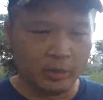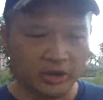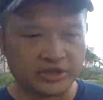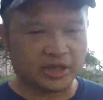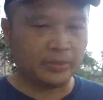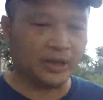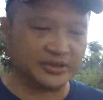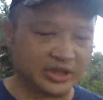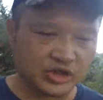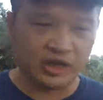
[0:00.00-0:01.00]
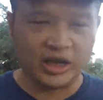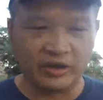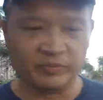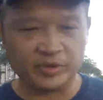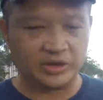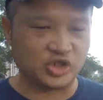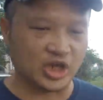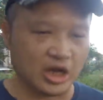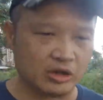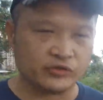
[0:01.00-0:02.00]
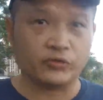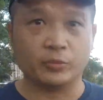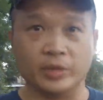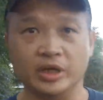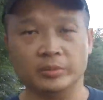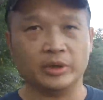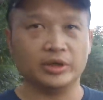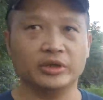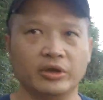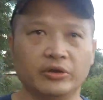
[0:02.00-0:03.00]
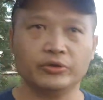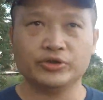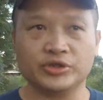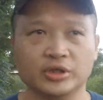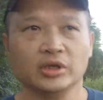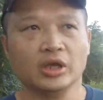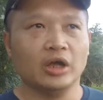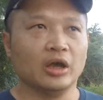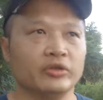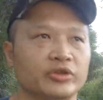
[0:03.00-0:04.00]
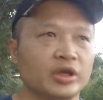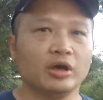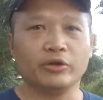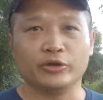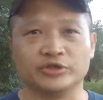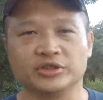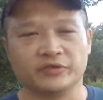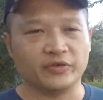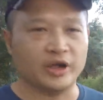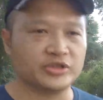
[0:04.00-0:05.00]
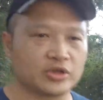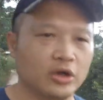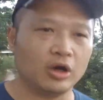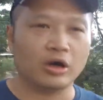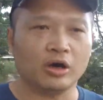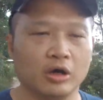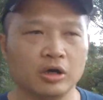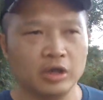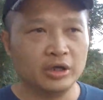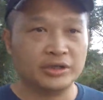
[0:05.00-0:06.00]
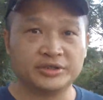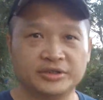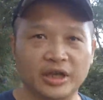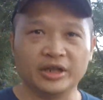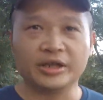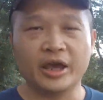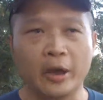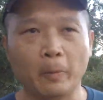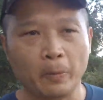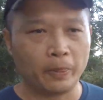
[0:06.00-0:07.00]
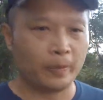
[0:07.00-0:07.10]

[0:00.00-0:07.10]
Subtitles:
Stabilization have been a challenge for many years until there's a device called Steadicam.